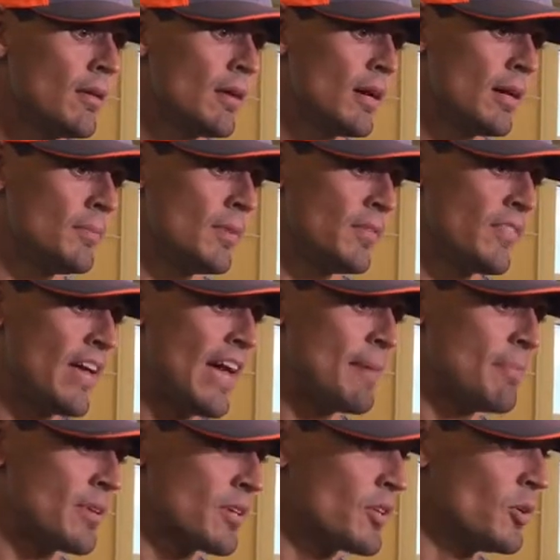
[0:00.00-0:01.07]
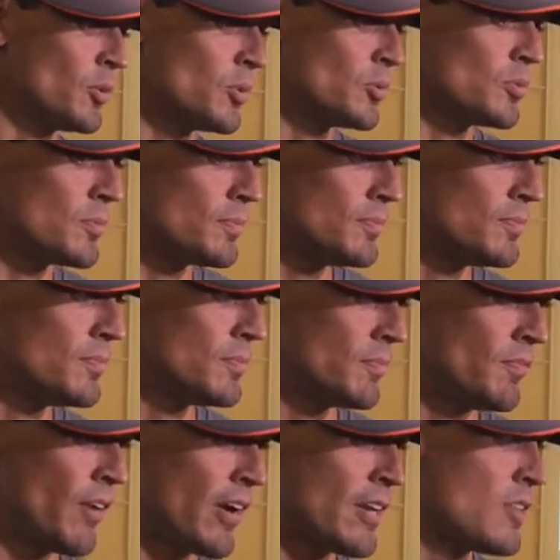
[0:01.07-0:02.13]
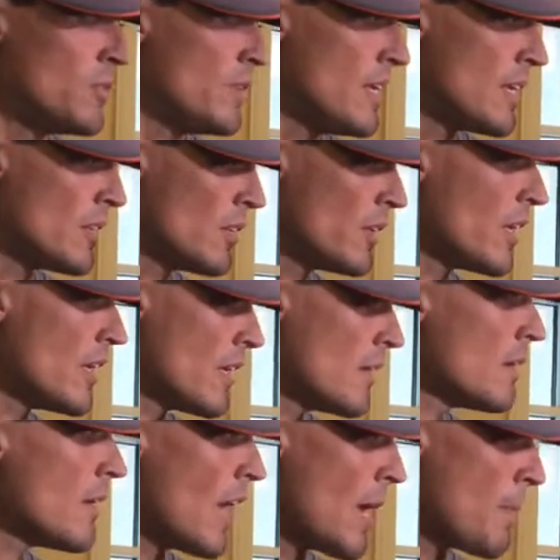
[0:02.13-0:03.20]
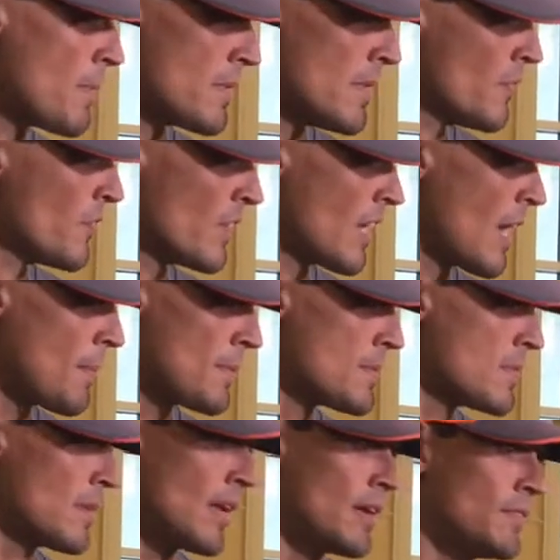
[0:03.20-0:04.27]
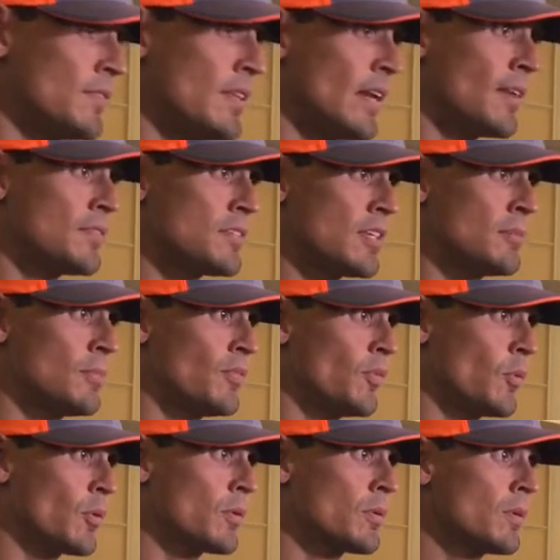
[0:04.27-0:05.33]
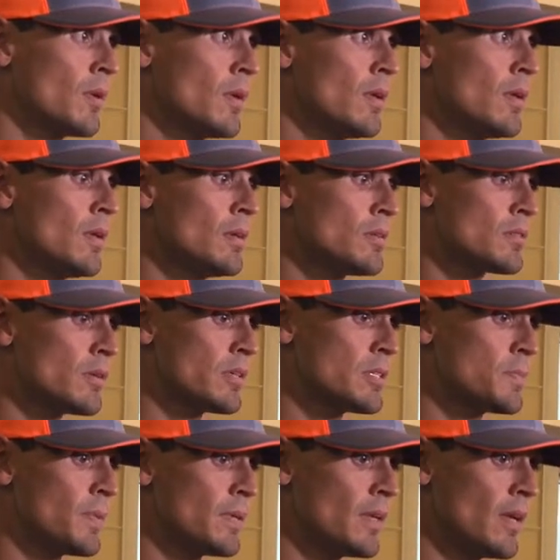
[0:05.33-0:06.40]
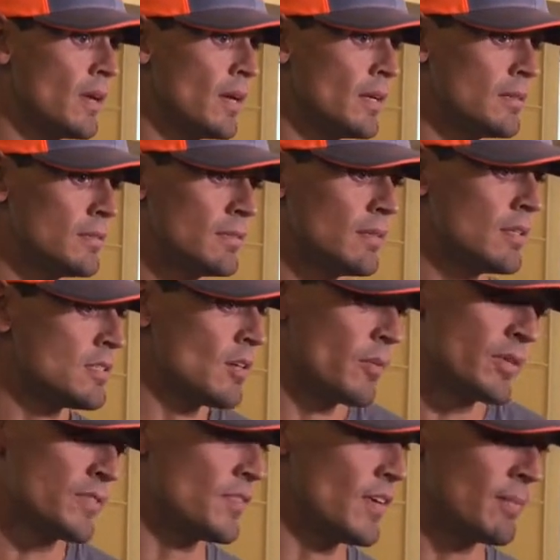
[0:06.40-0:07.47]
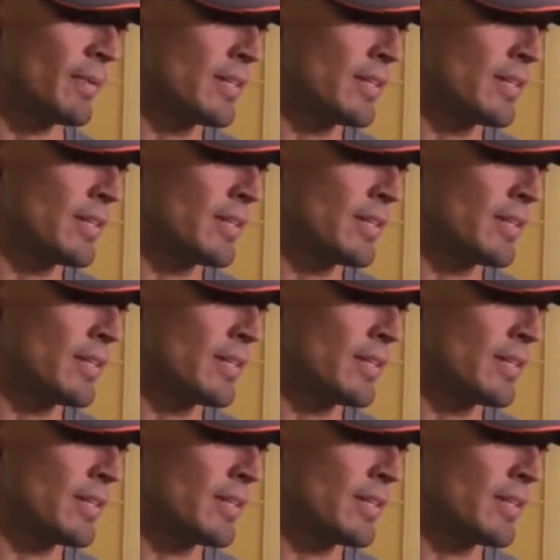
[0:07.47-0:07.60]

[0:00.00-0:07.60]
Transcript: um, of that, but a cool, very unique looking camp, different campus than I've, than I've seen before. So it's been, uh, it's always fun,